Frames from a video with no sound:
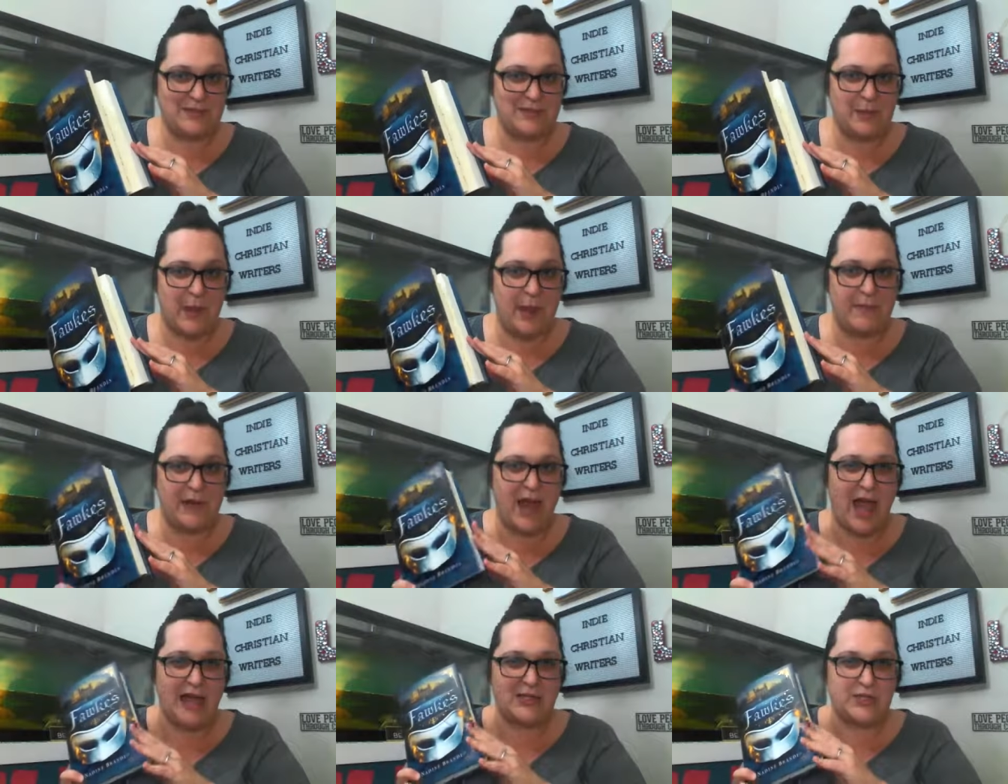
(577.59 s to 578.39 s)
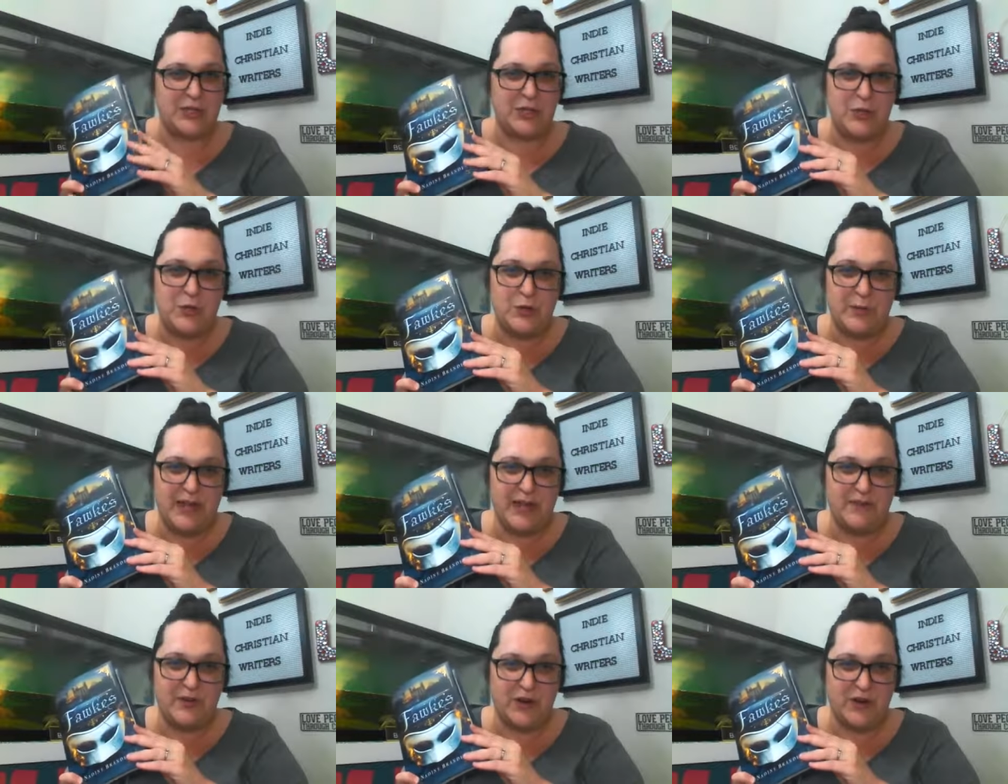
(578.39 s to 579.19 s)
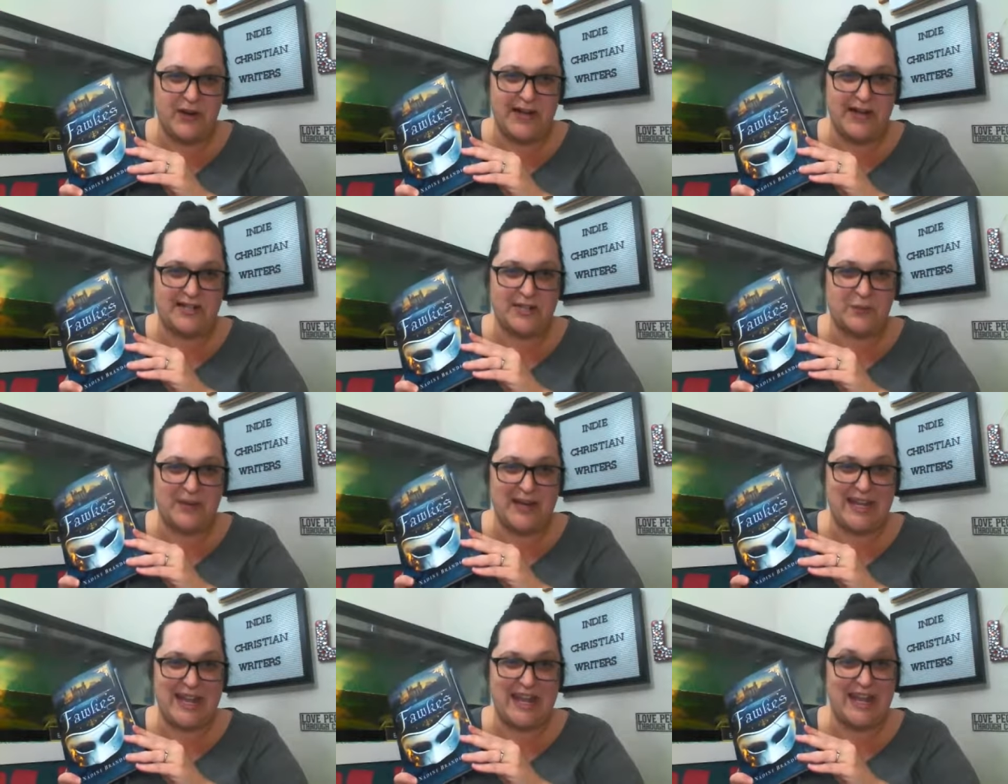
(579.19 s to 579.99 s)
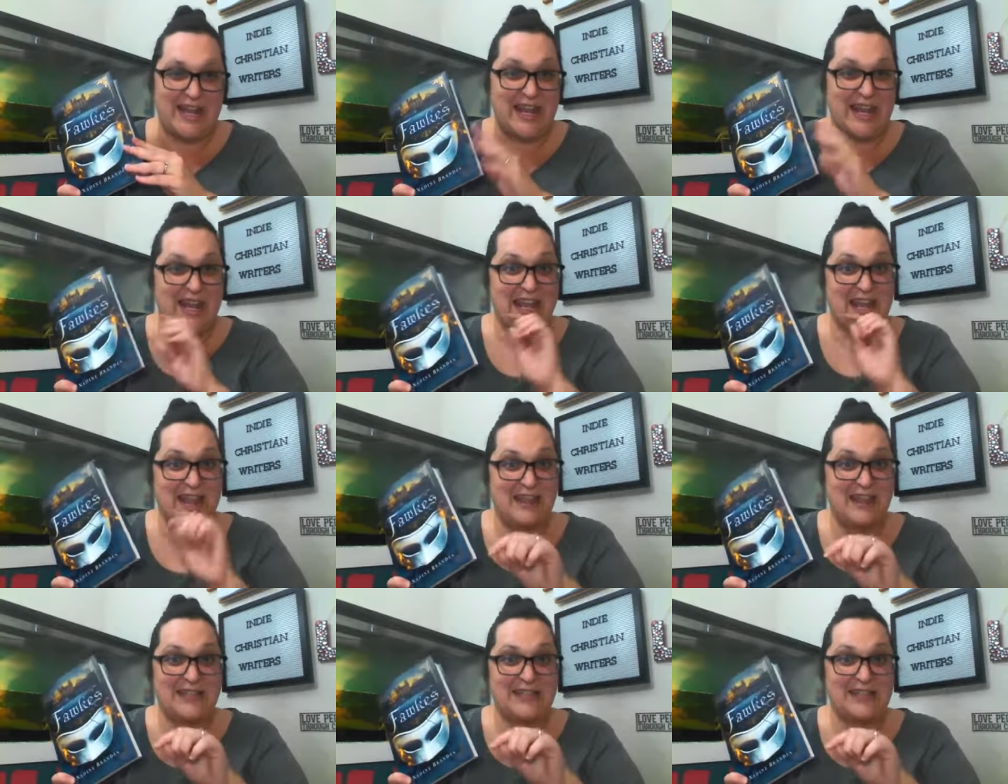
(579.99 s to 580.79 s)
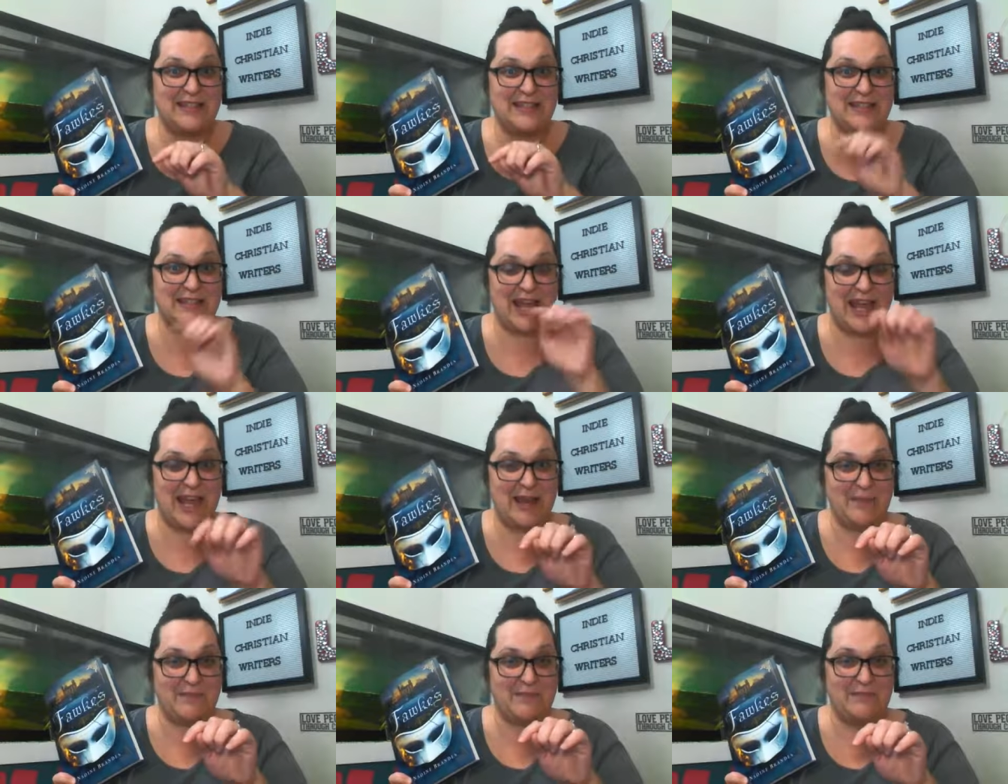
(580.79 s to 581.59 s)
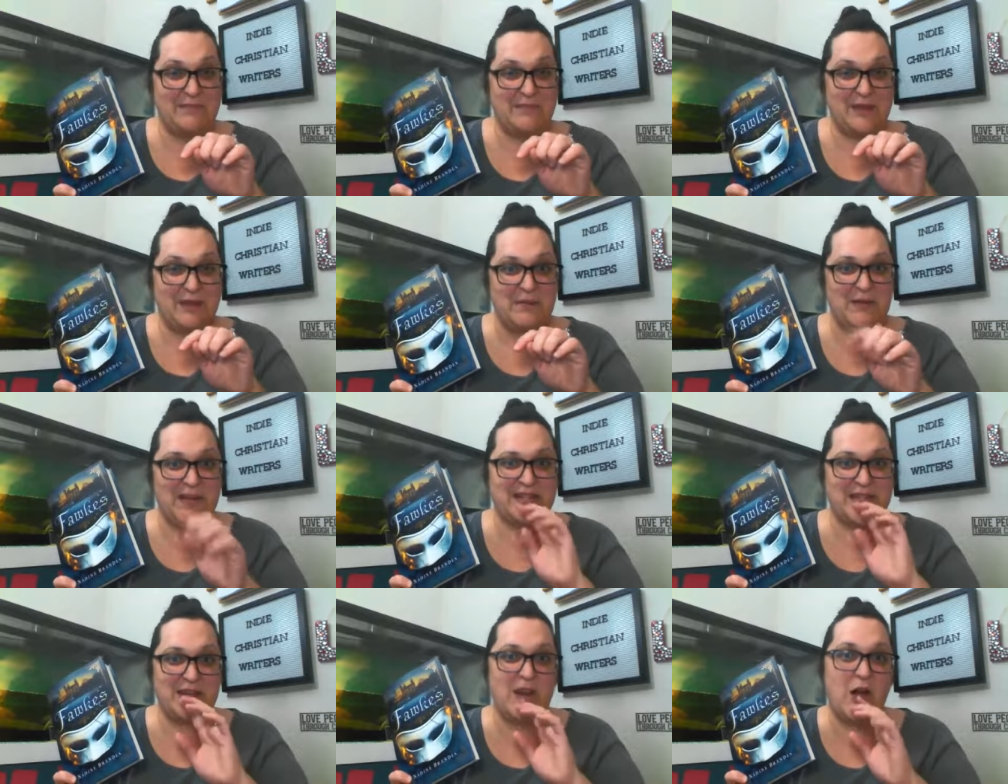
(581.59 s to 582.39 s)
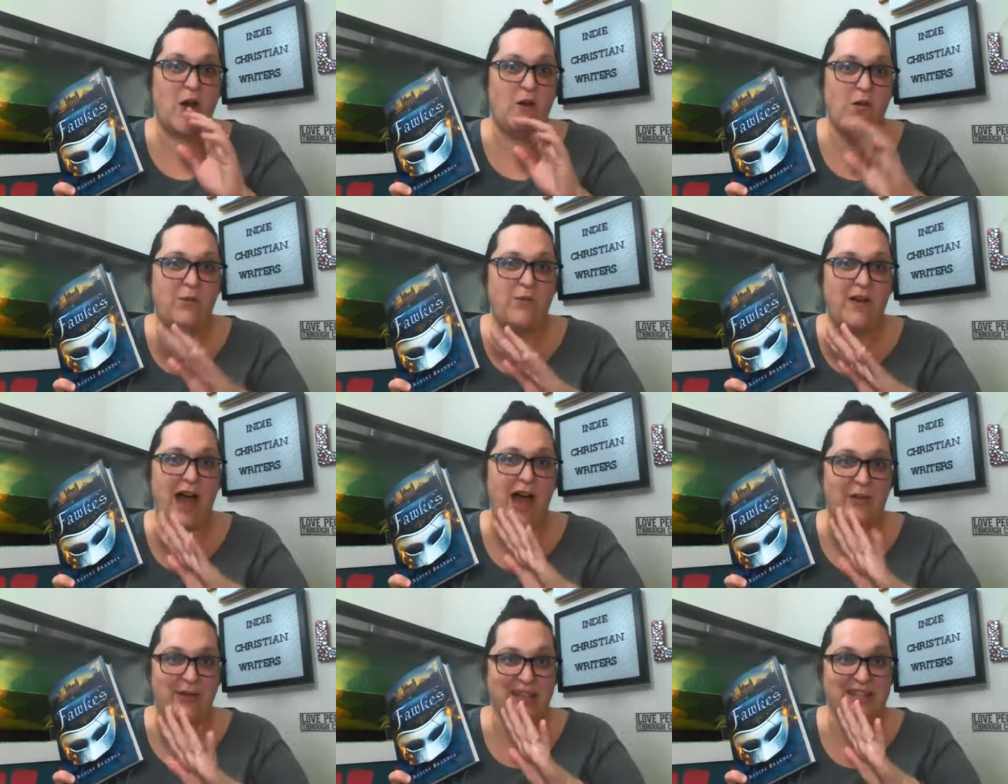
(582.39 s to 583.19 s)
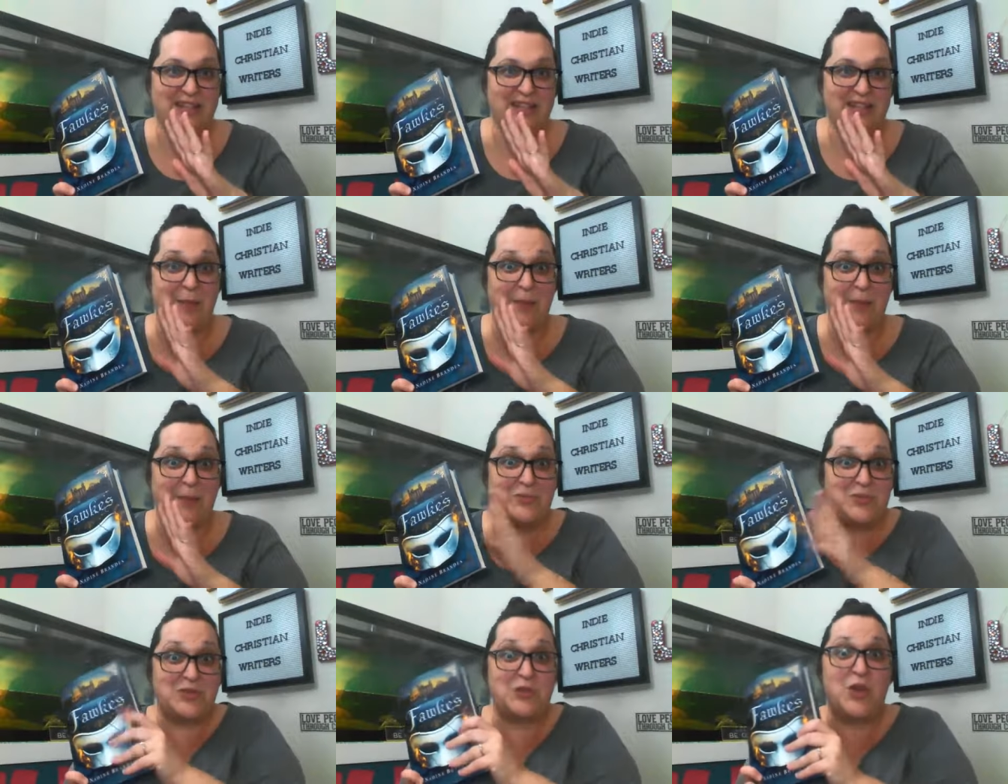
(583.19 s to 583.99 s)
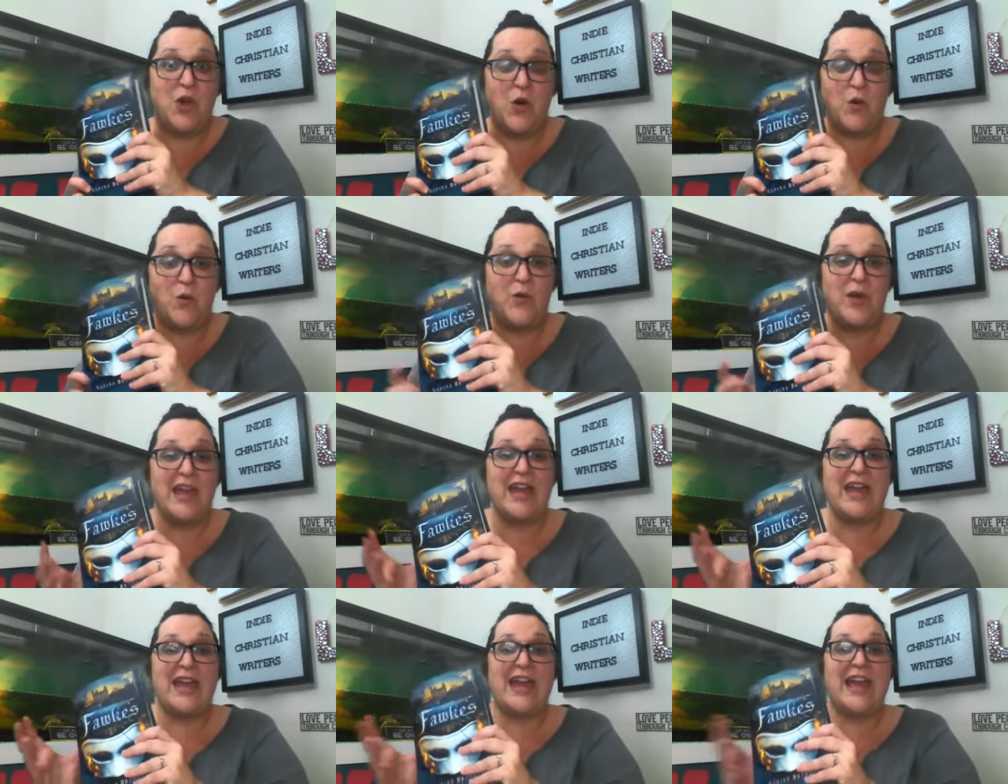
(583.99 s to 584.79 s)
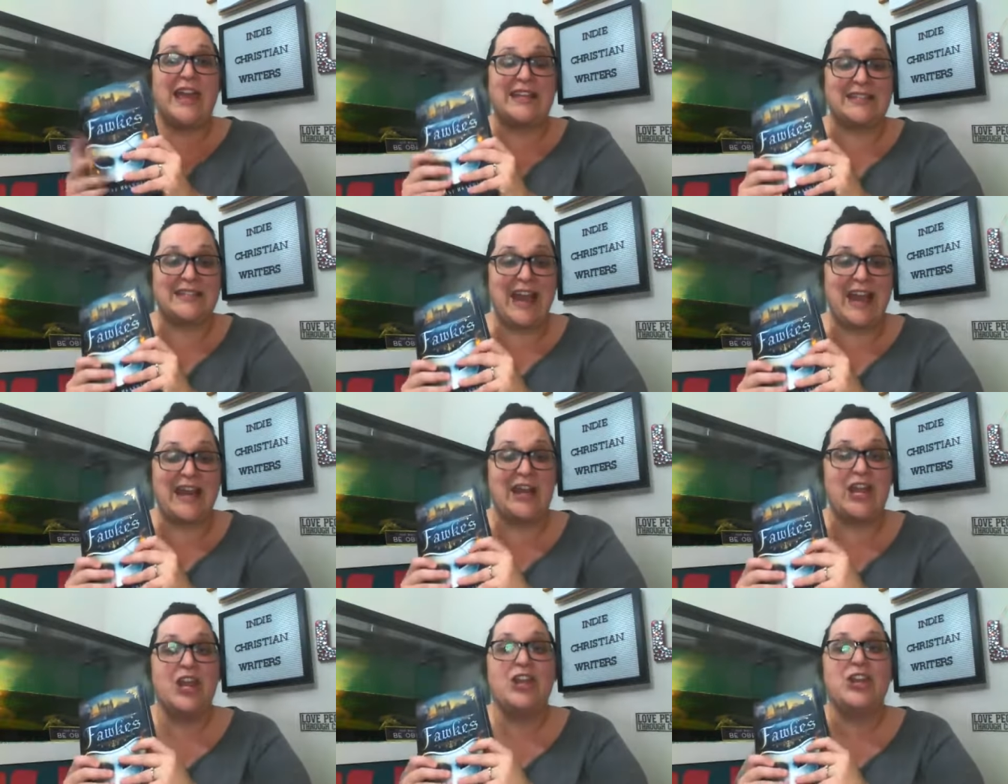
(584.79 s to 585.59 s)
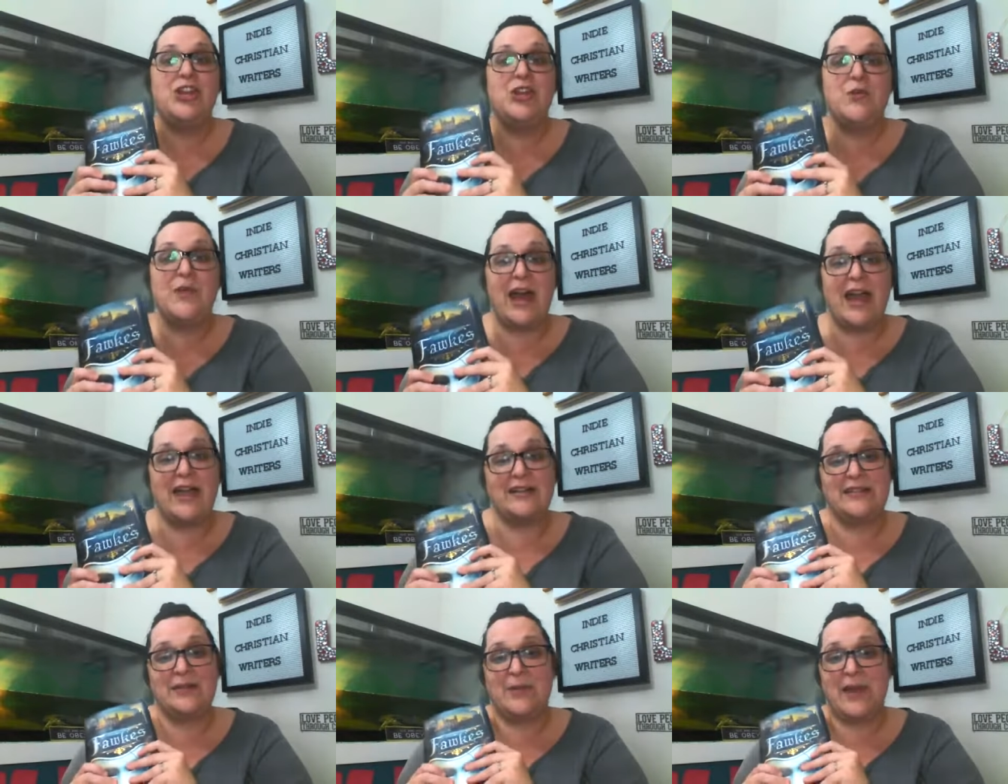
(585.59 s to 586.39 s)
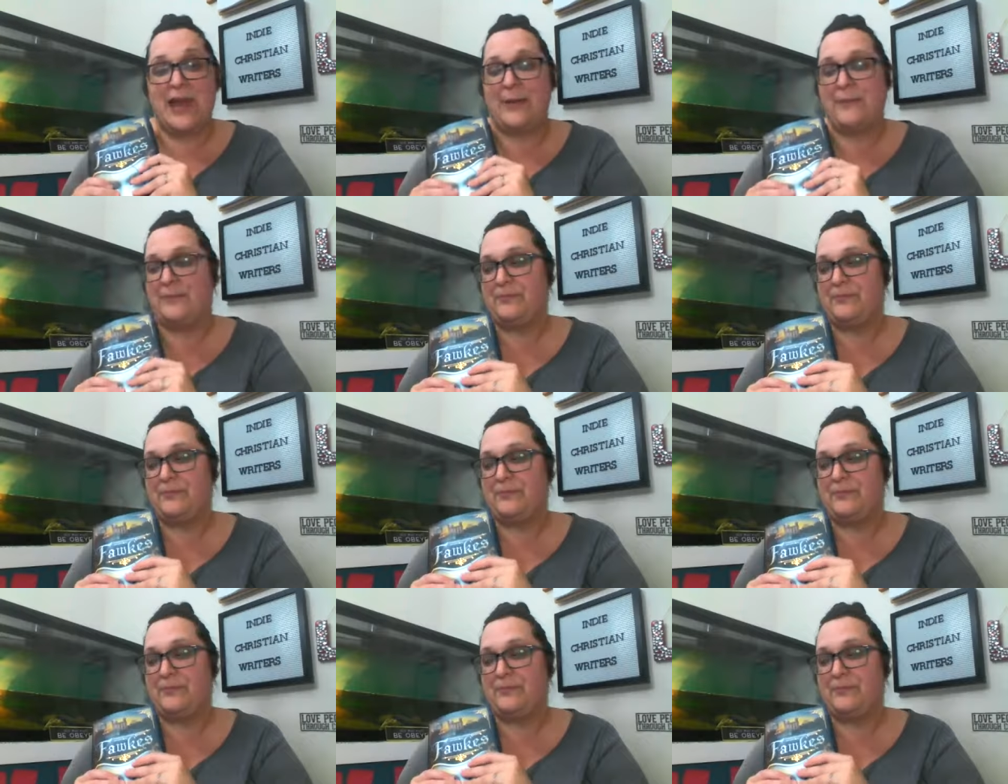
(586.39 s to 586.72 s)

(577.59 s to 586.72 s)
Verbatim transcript: So I'm not in too big of a hurry to read it this time because I know I'll get to it, and I'm so excited. You guys, okay.